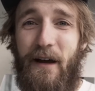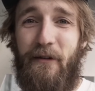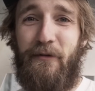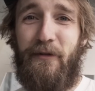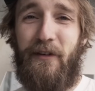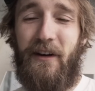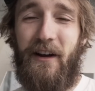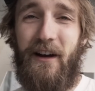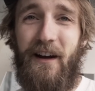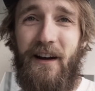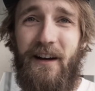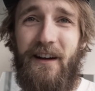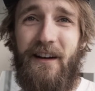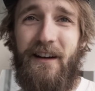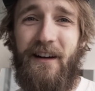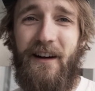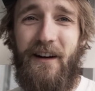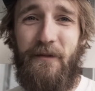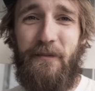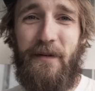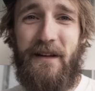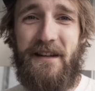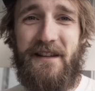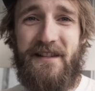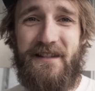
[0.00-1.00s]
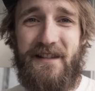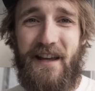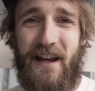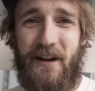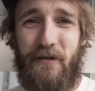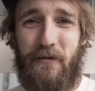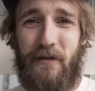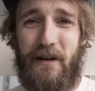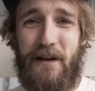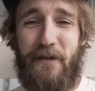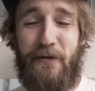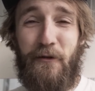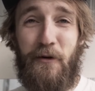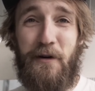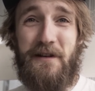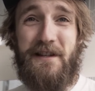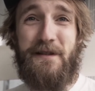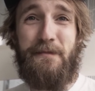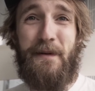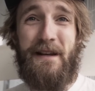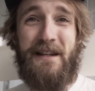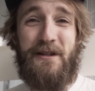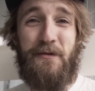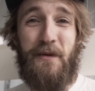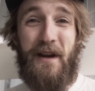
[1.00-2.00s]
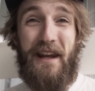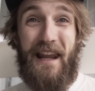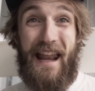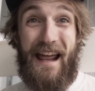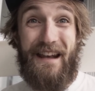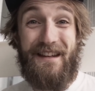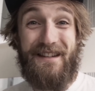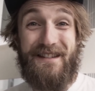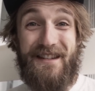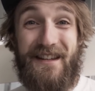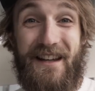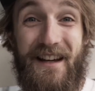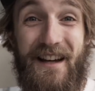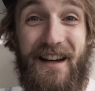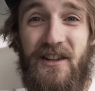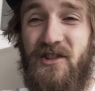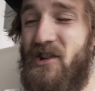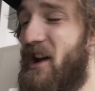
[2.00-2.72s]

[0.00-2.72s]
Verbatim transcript: Africa. I've been to Tenerife. Chris has been to Atlanta.